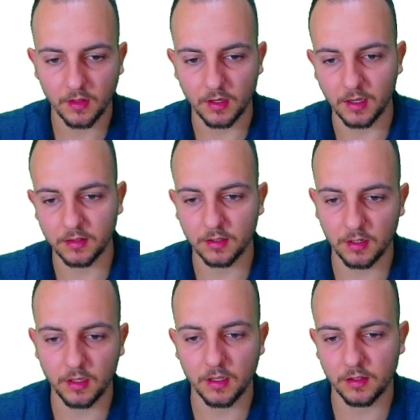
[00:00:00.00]
Enter,
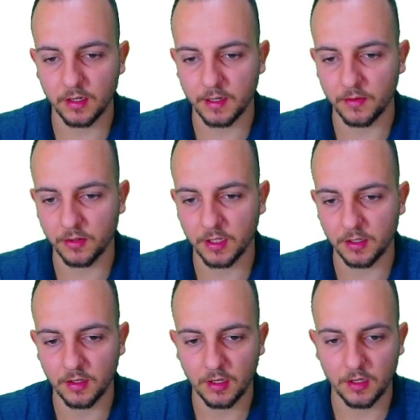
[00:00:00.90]
and yeah, okay.
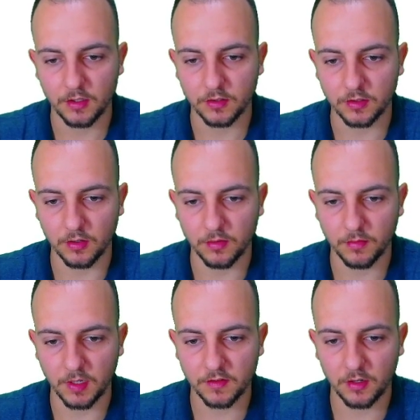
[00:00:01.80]
So
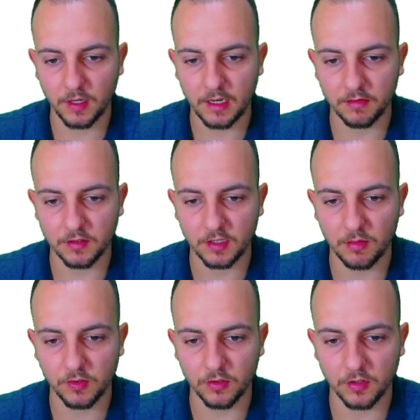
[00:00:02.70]
basically we have the same
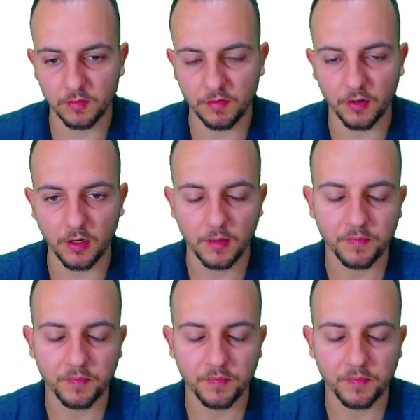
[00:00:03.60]
result as before.